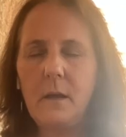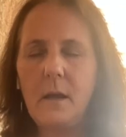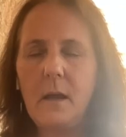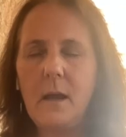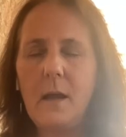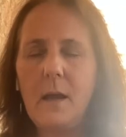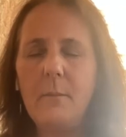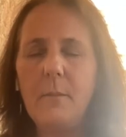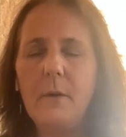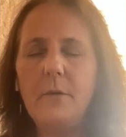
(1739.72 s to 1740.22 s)

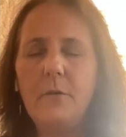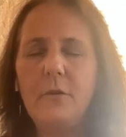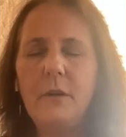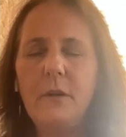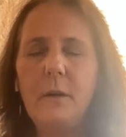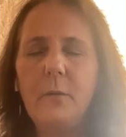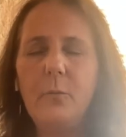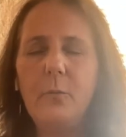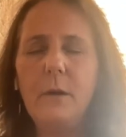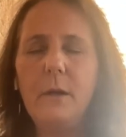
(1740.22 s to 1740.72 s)
How much
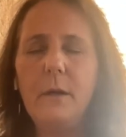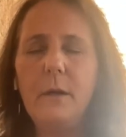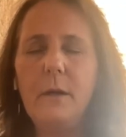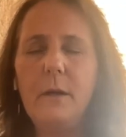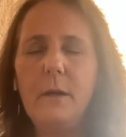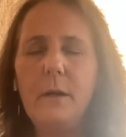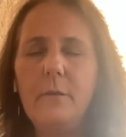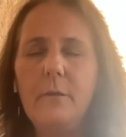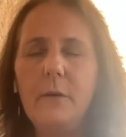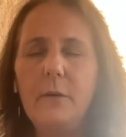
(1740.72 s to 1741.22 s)
can we
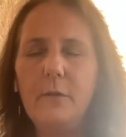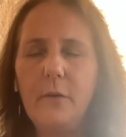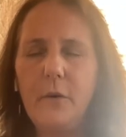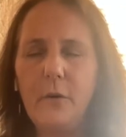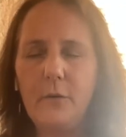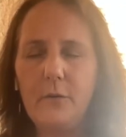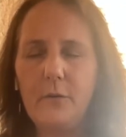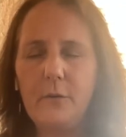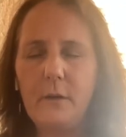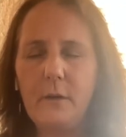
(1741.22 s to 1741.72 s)
give of
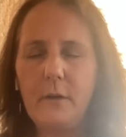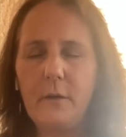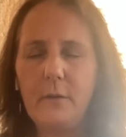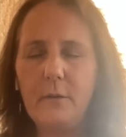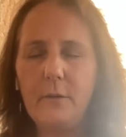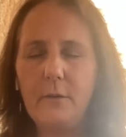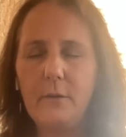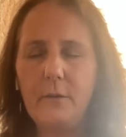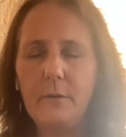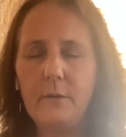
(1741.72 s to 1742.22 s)

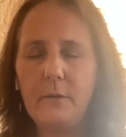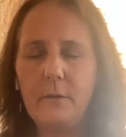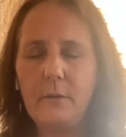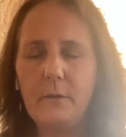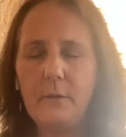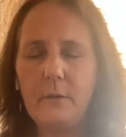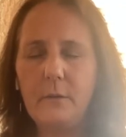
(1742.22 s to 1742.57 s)
ourselves?